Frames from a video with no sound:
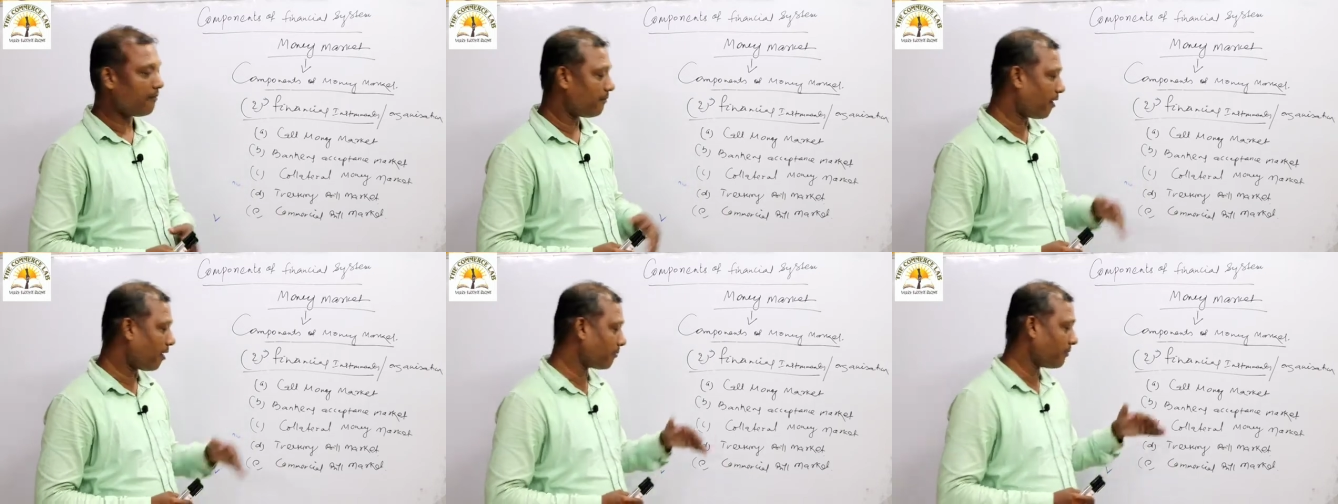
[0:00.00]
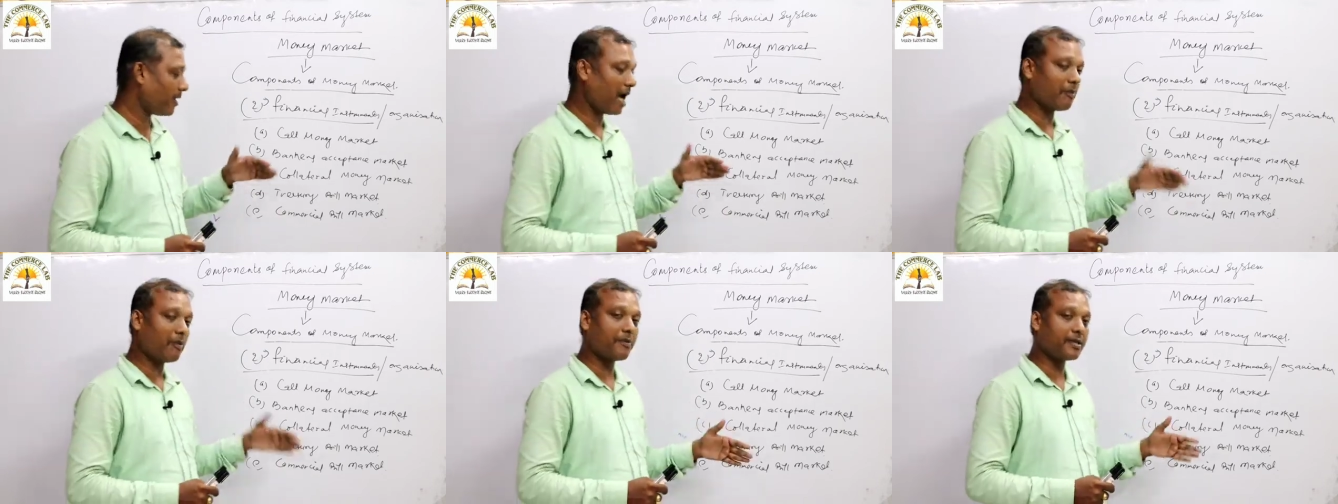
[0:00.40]
on
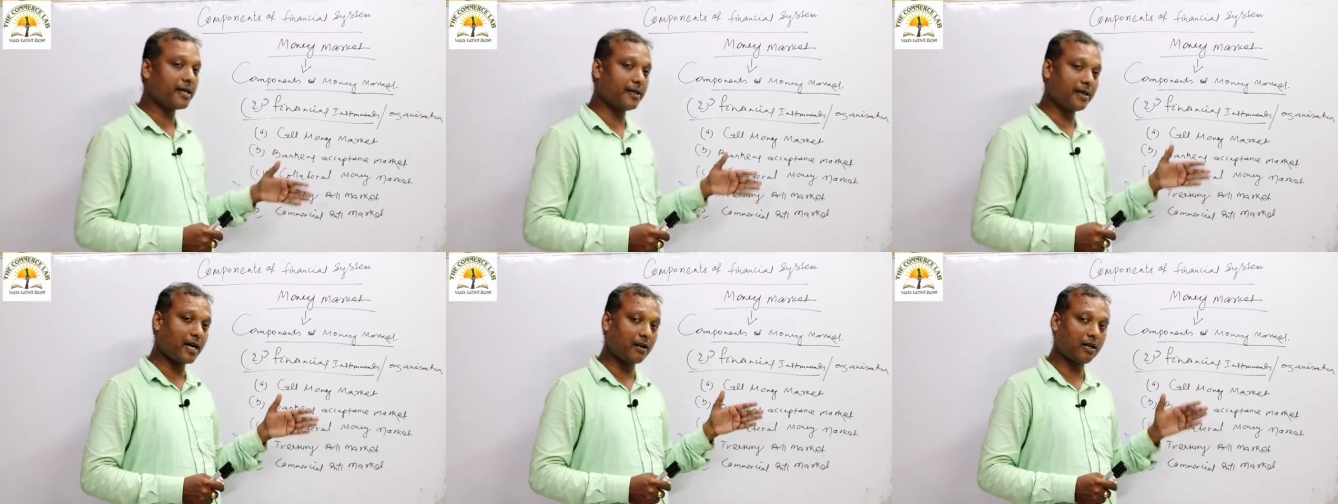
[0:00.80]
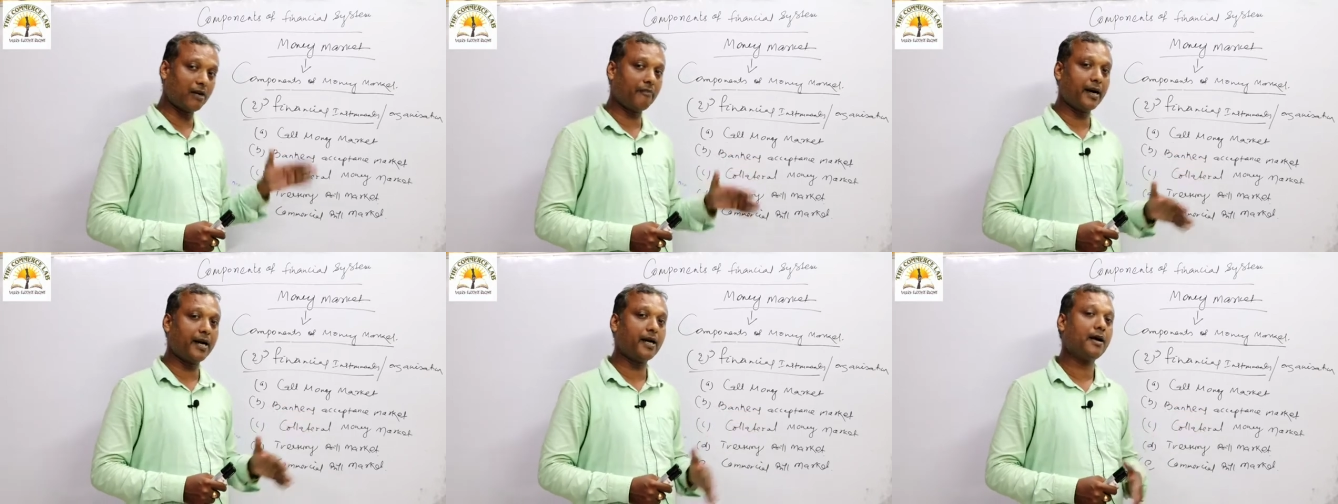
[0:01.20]
behalf of central
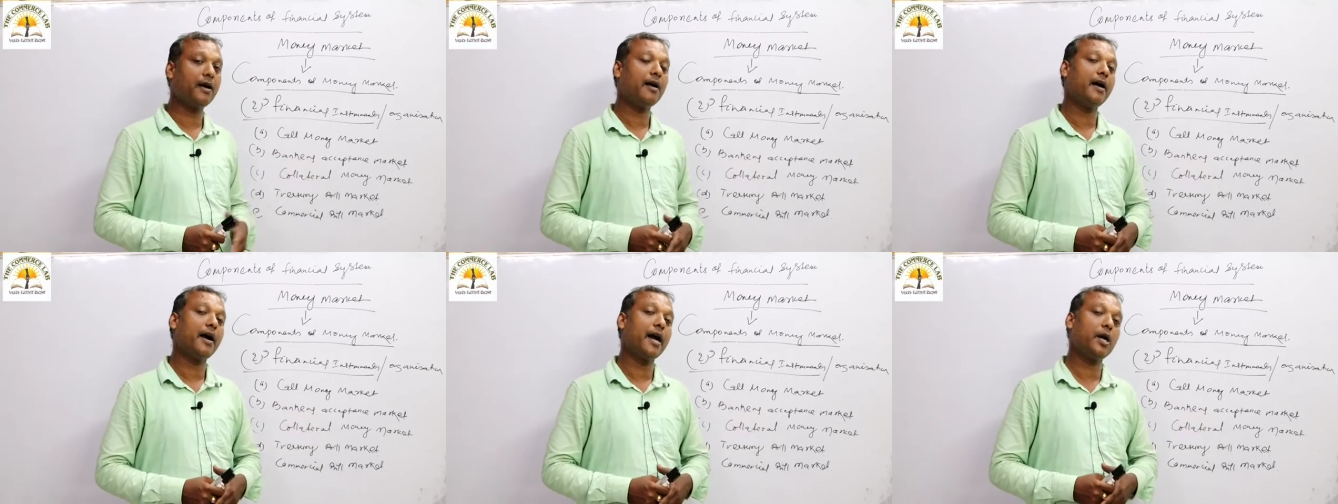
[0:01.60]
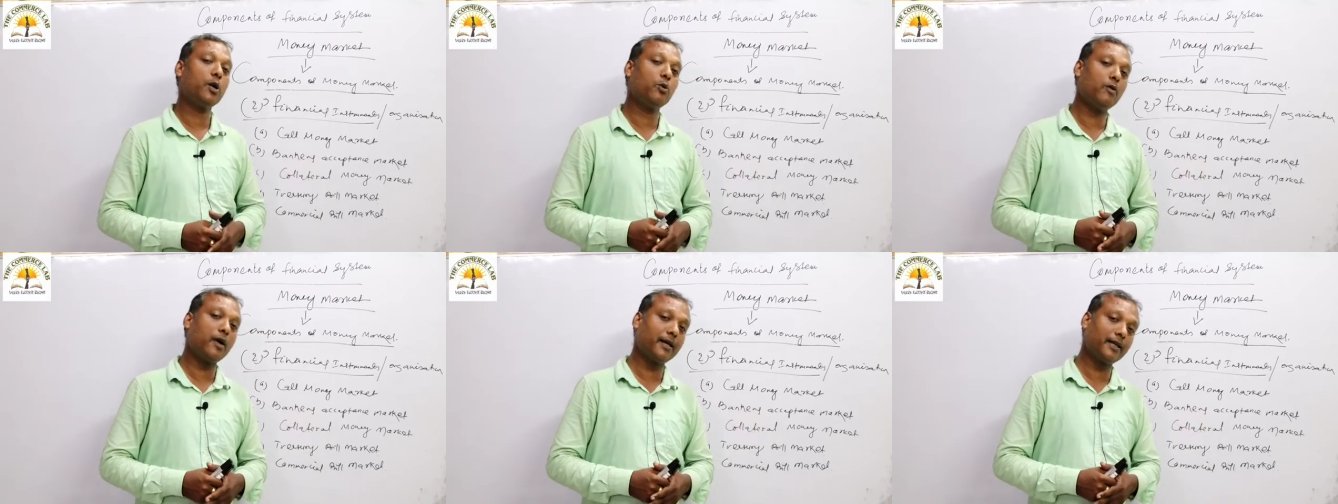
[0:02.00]
government, and
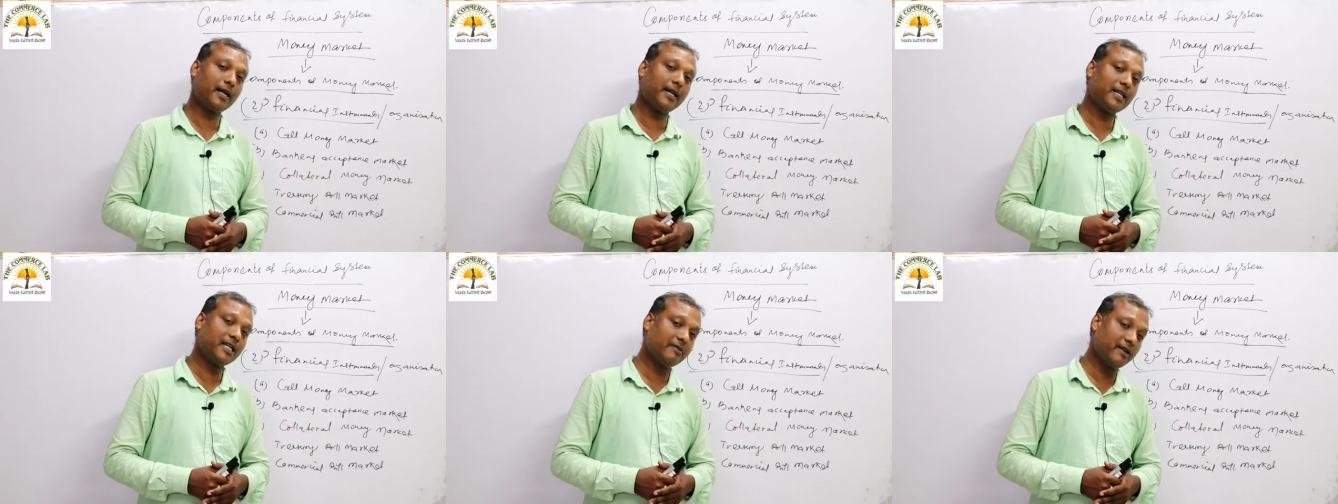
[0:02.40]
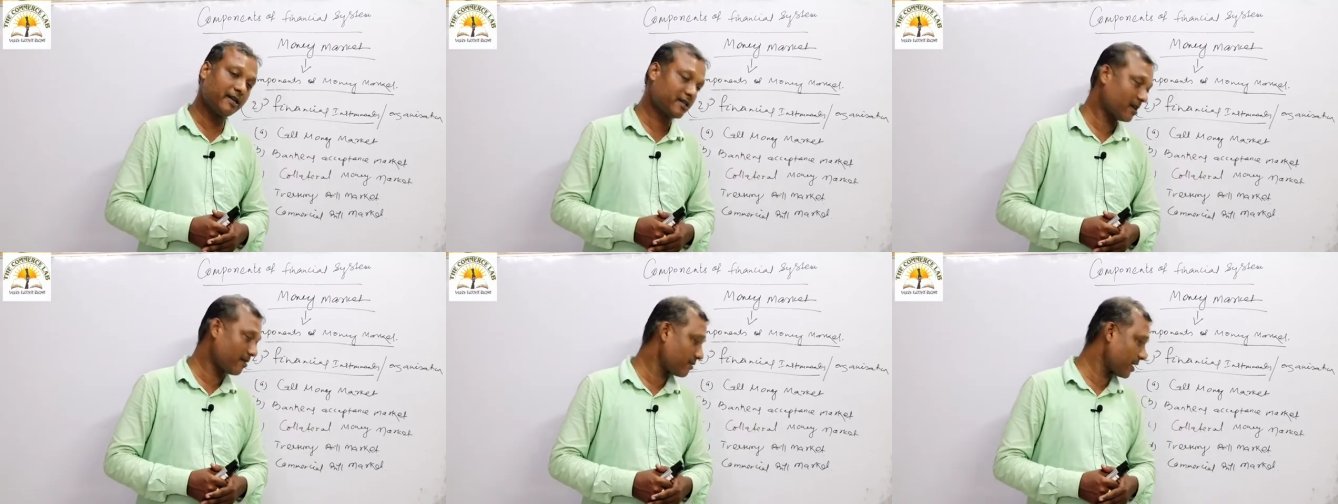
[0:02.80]
who are the
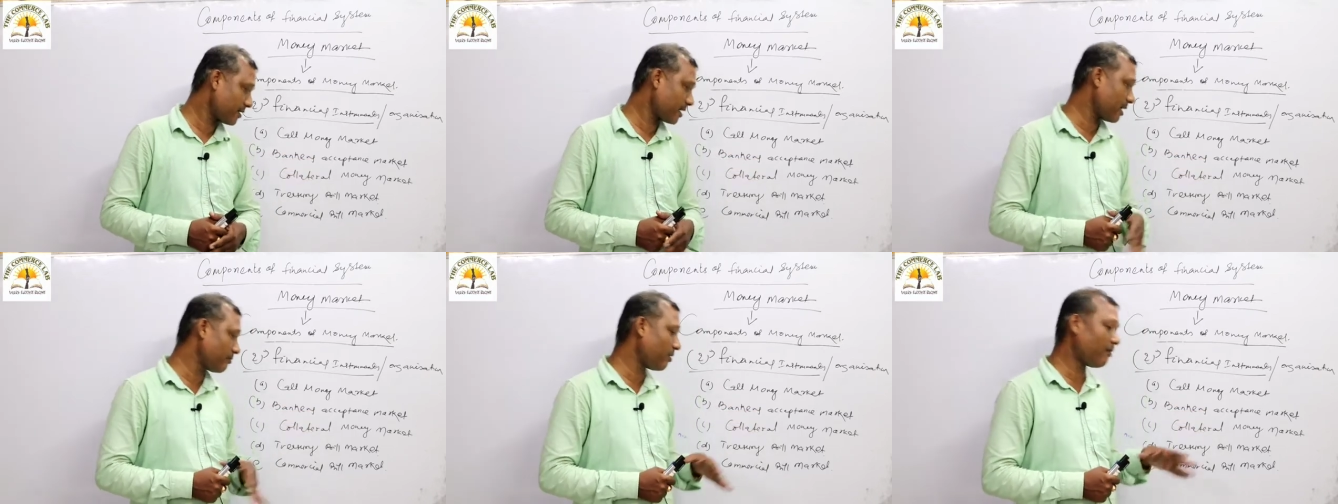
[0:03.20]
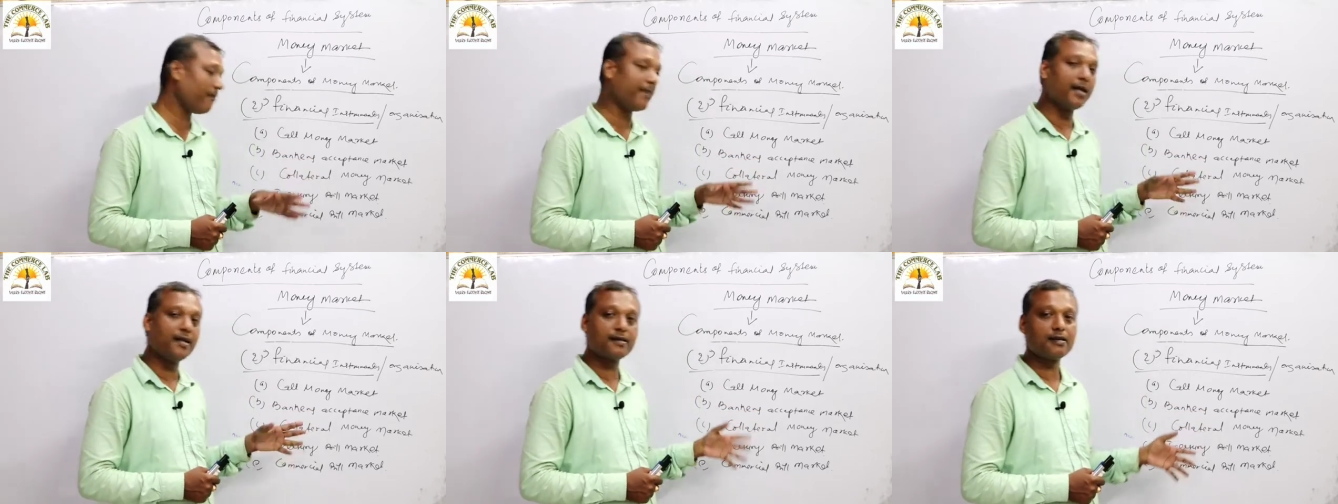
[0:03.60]
receivers of such type
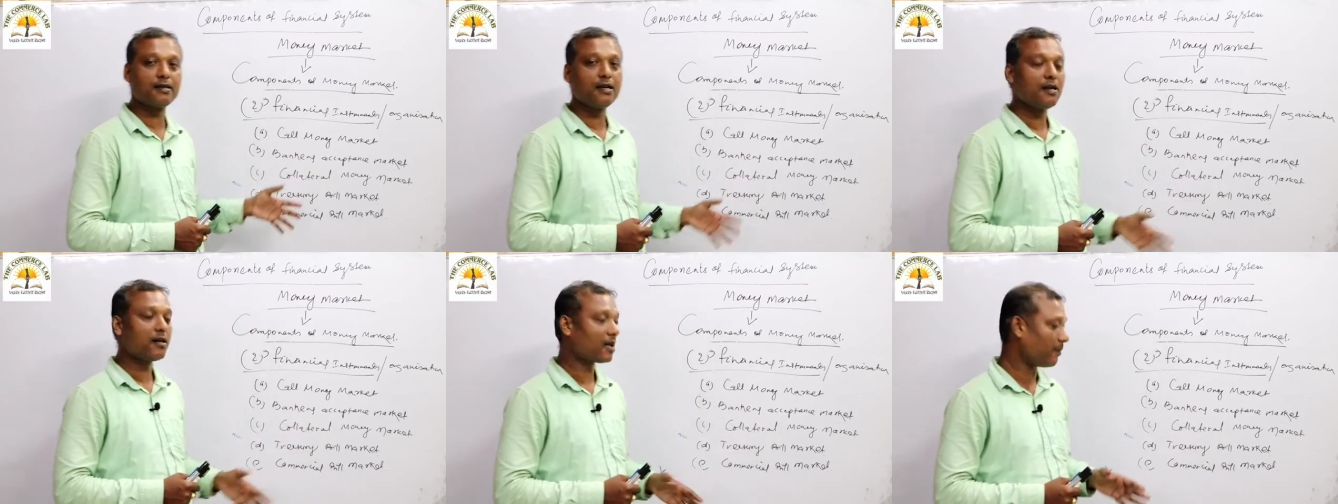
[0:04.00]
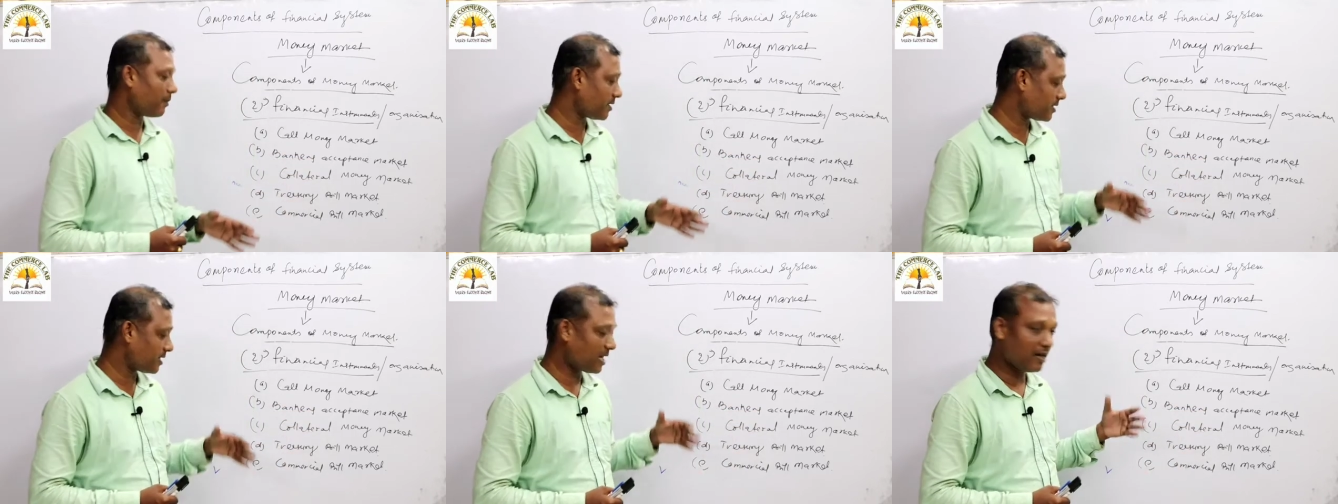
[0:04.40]
of bills?
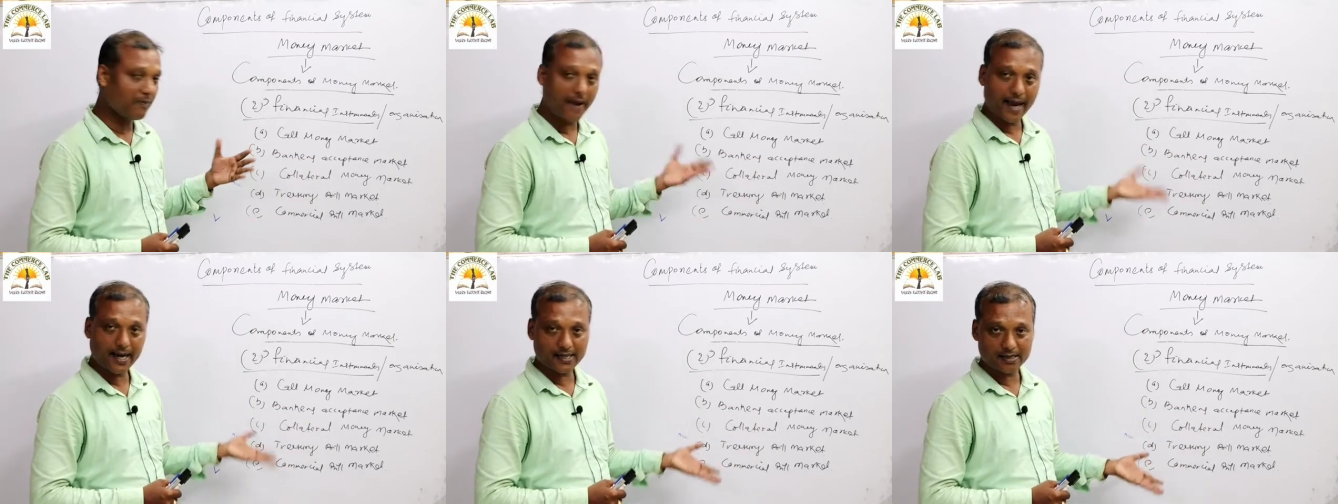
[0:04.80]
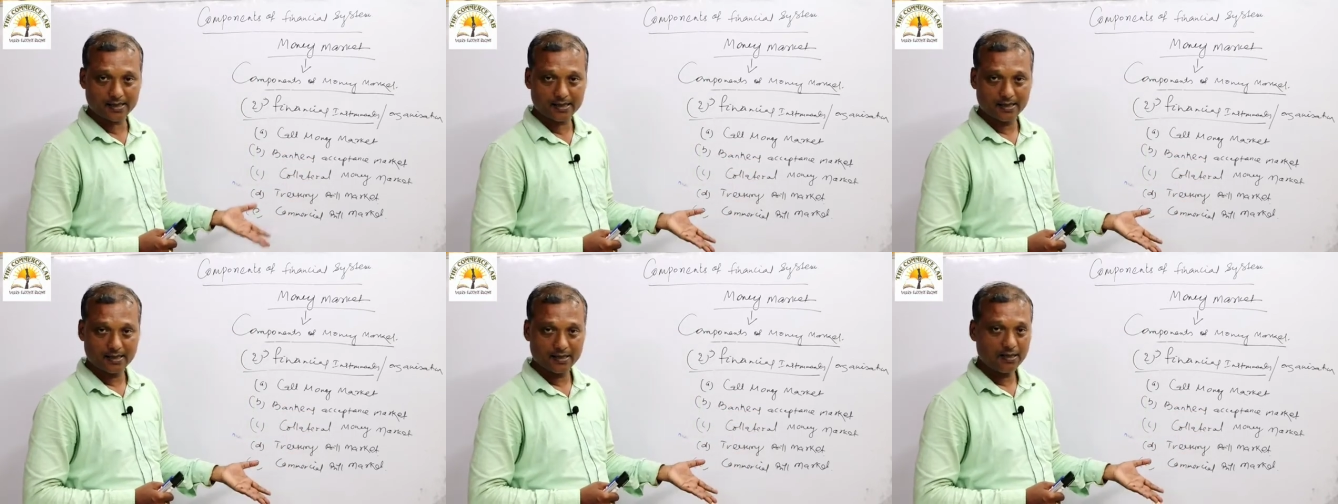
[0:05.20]
Commercial
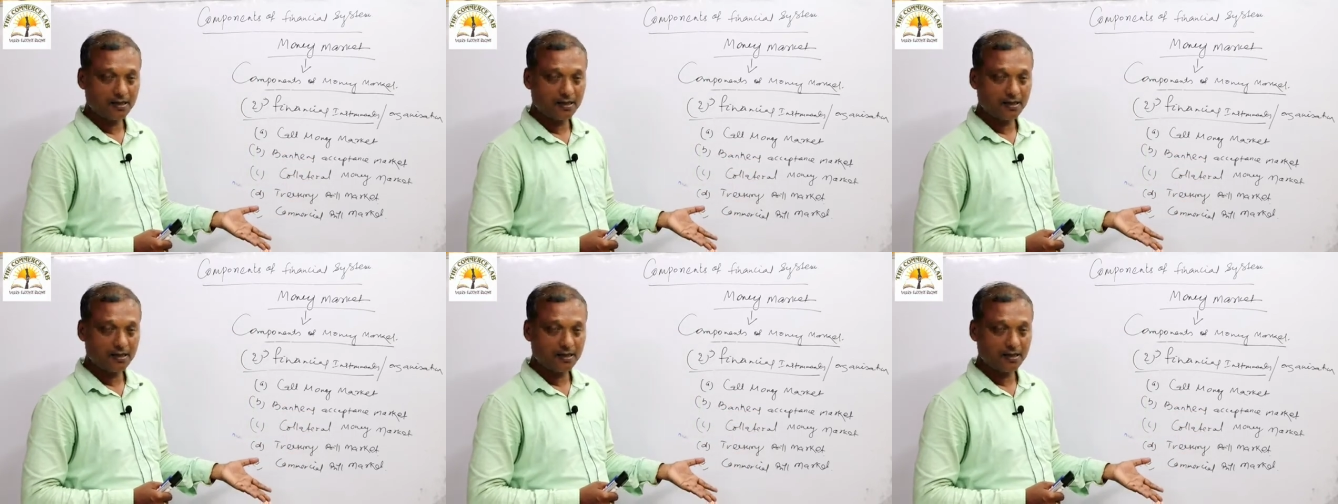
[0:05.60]
banks.